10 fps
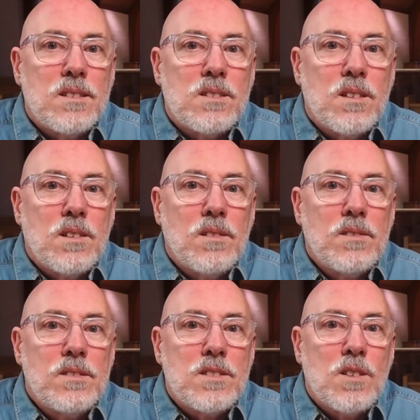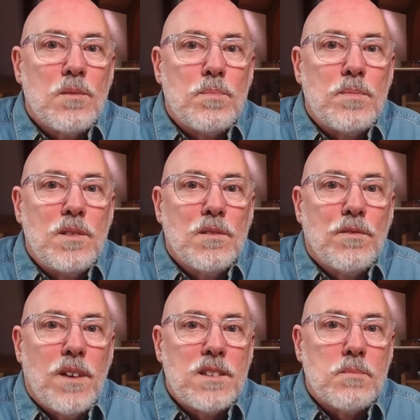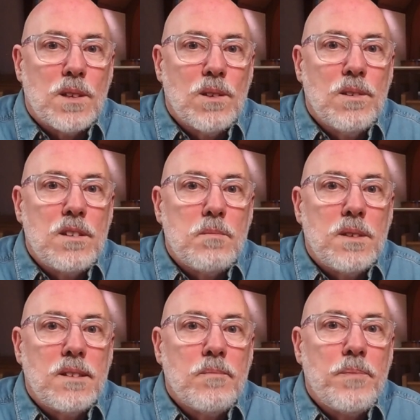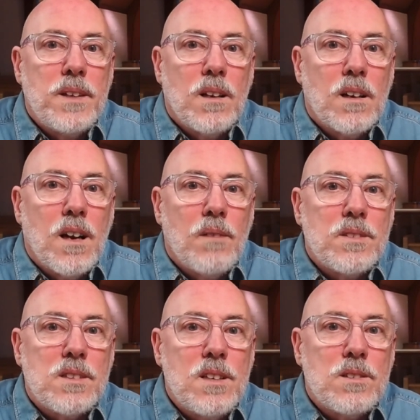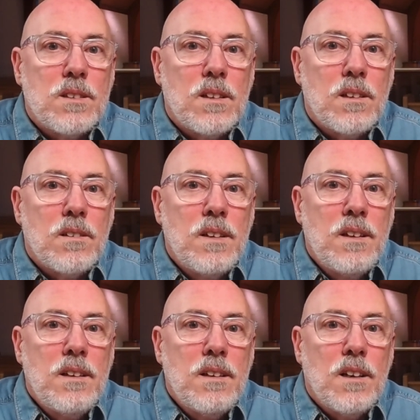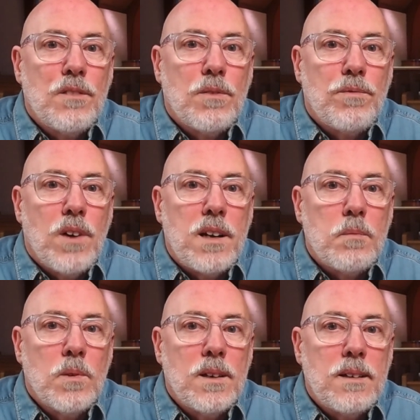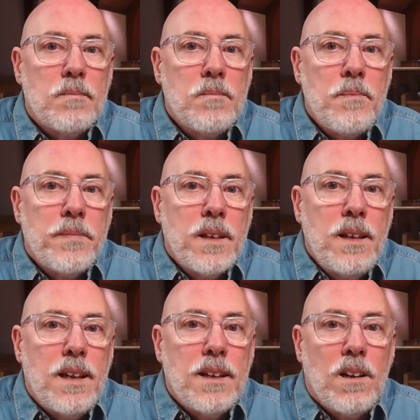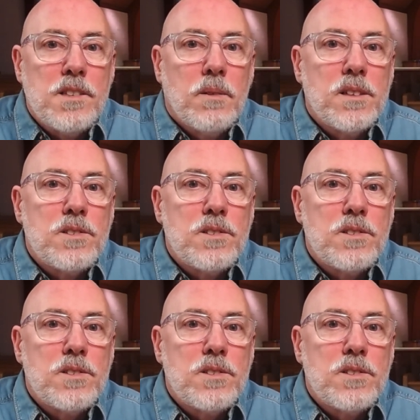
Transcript: And so just hope you'll find some encouragement in our conversation there uh, from Friday morning. And then also want to